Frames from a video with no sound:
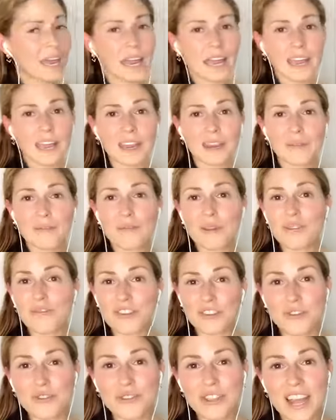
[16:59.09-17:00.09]
and
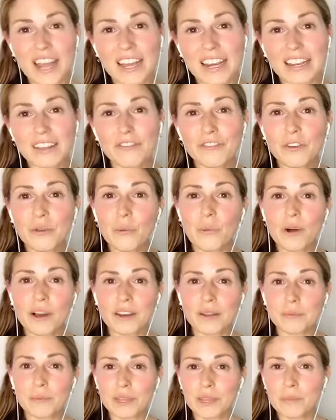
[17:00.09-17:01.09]
review that if you
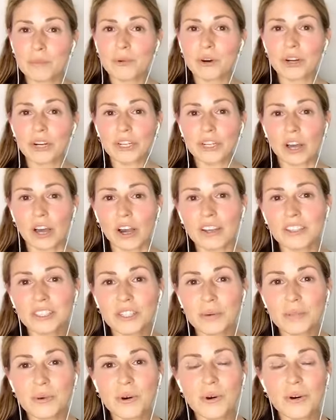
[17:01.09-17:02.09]
want to be more
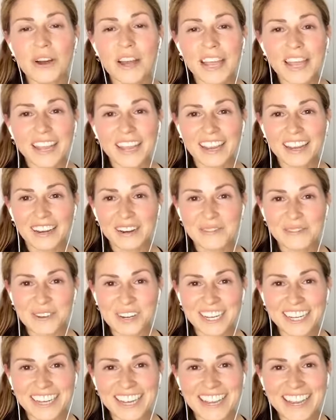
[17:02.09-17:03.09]
knowledgeable. And
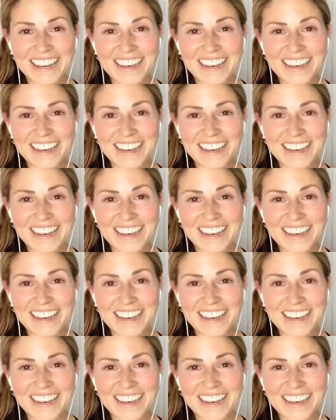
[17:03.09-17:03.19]
already